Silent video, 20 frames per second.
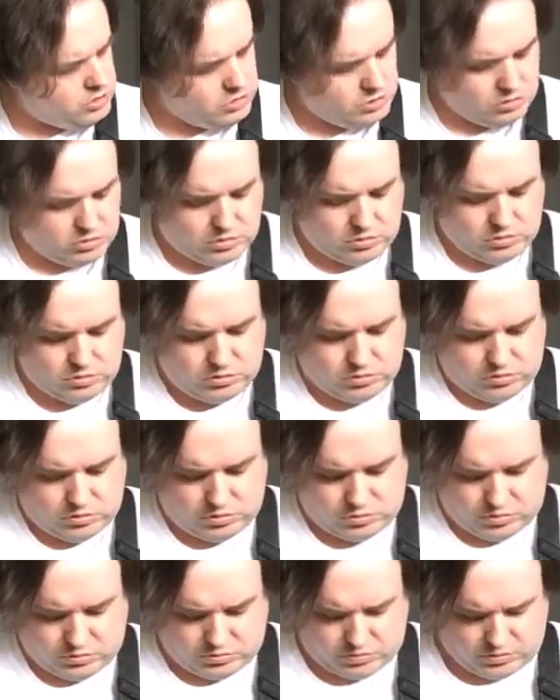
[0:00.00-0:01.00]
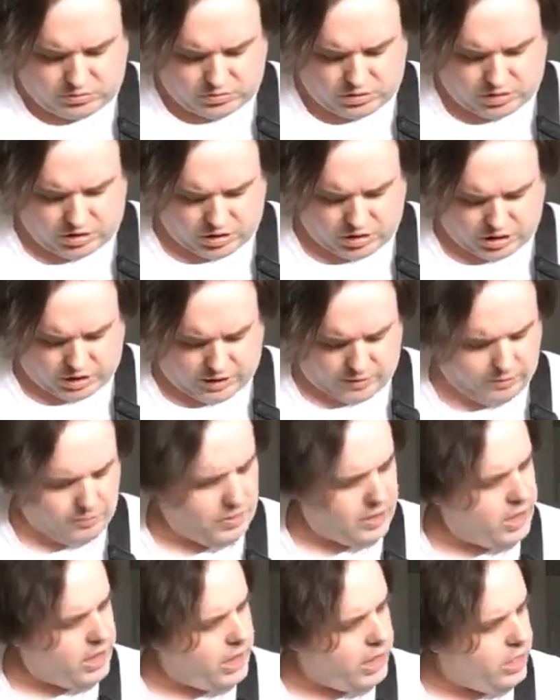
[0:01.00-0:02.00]

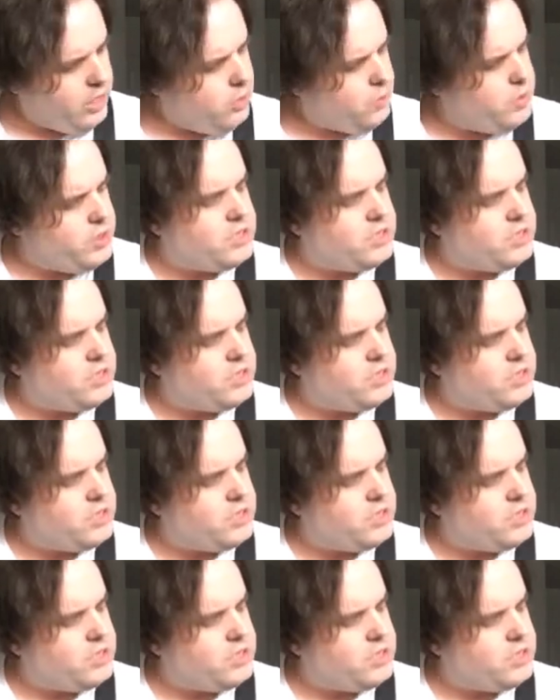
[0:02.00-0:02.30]
And the